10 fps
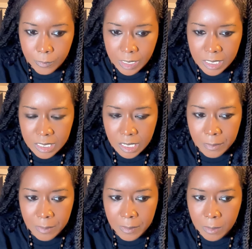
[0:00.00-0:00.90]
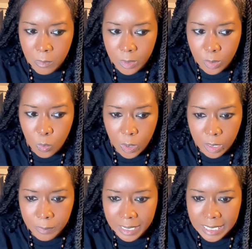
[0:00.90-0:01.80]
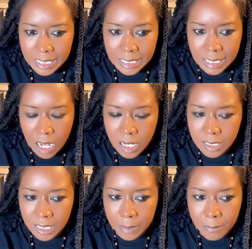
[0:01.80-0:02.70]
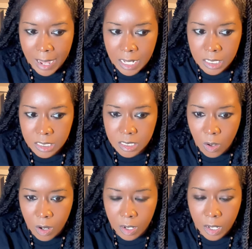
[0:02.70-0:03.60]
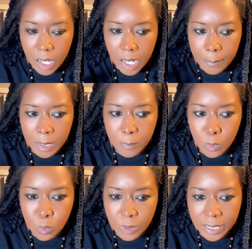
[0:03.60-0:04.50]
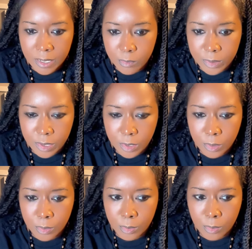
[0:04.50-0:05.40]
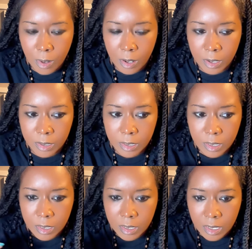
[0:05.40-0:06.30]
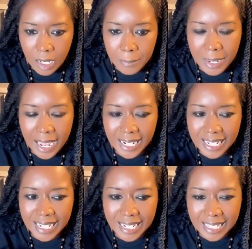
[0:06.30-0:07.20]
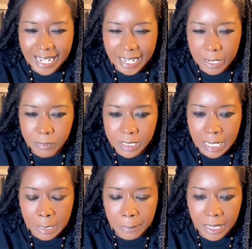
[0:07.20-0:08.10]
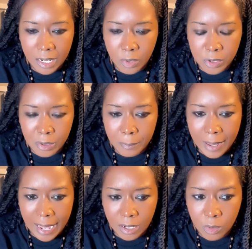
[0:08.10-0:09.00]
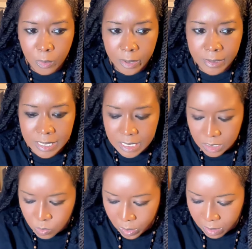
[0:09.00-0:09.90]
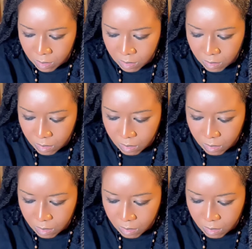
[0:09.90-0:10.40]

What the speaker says: This could be people in the workplace that's causing imbalance, or people who live with you, or I'm kind of getting like everything being on your back, Aquarius, as well.